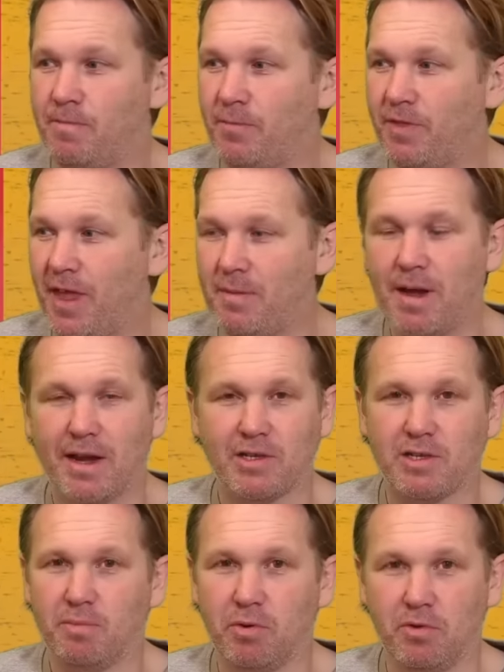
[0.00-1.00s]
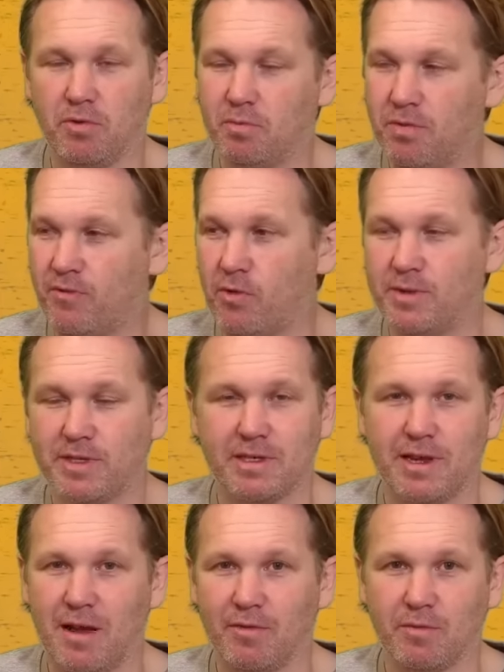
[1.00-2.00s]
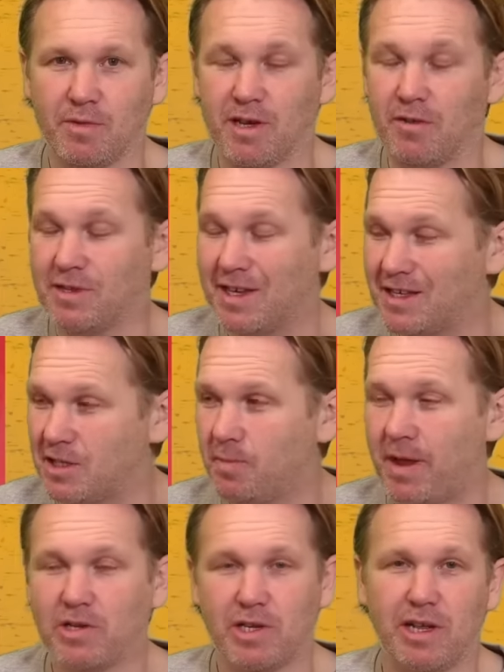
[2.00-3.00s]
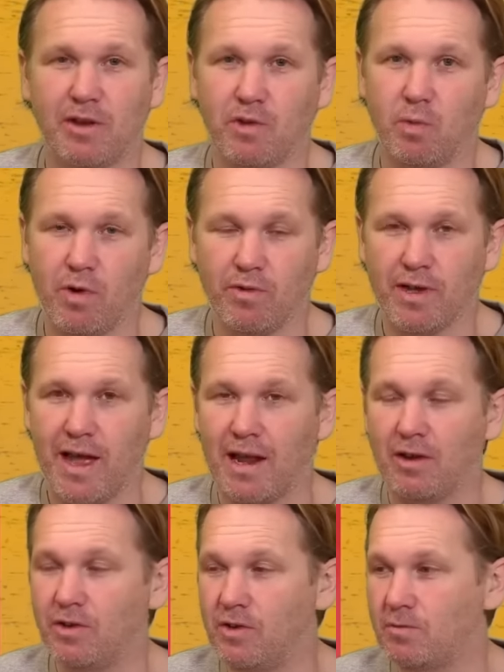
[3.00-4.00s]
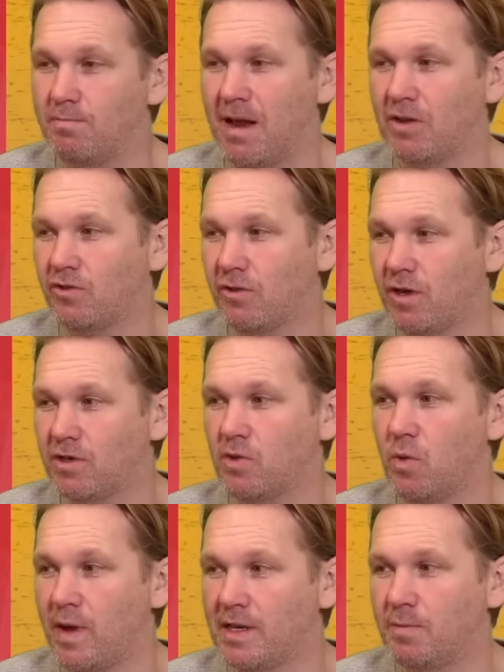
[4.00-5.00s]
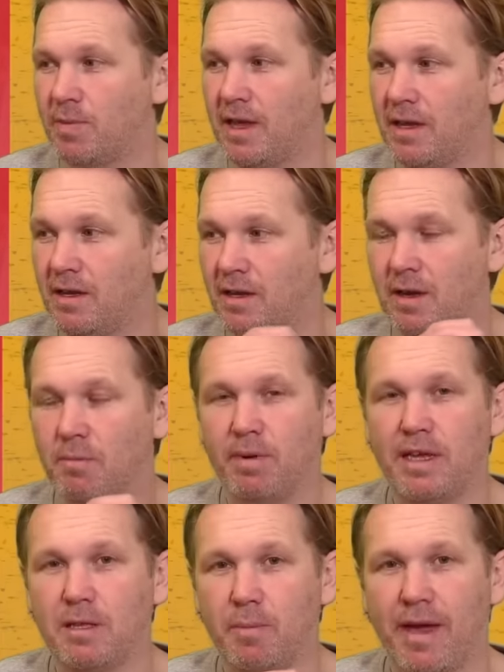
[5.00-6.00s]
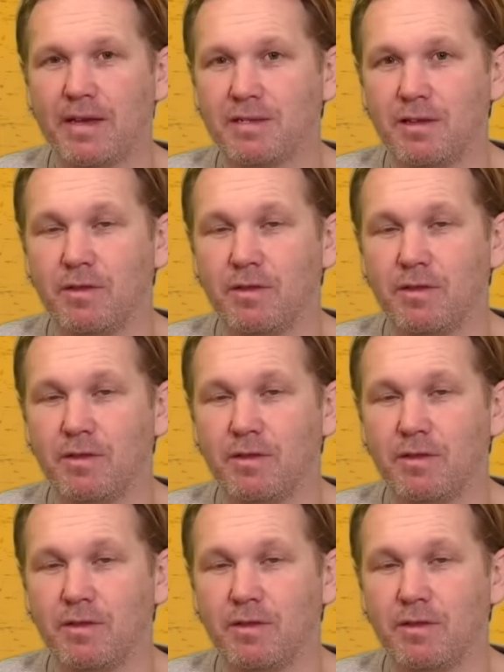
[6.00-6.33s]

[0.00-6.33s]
they manage to pull performances out of themselves, especially under Warren Gatland, whose mantra has always been be the best at